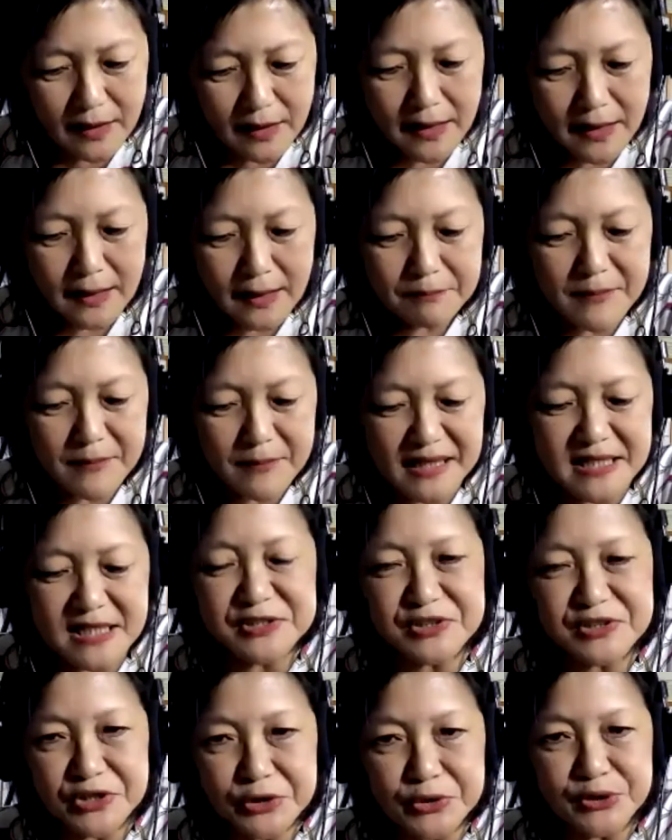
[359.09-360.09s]
Many
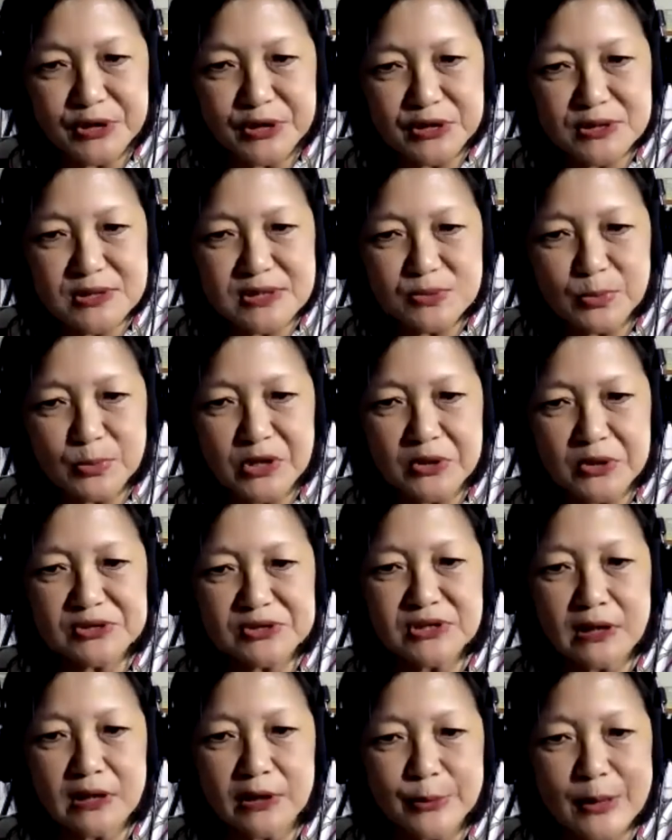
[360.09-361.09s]
students would also
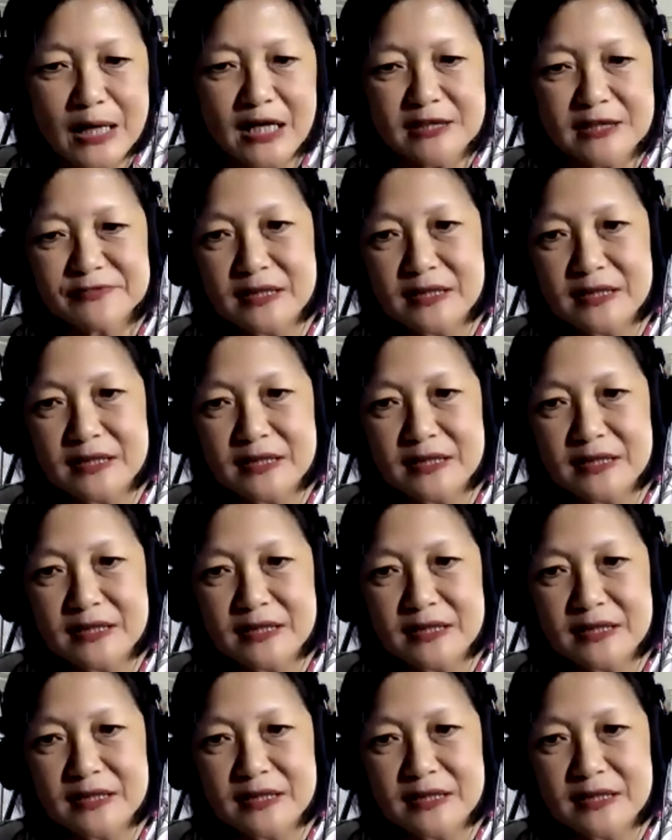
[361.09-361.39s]
arrive at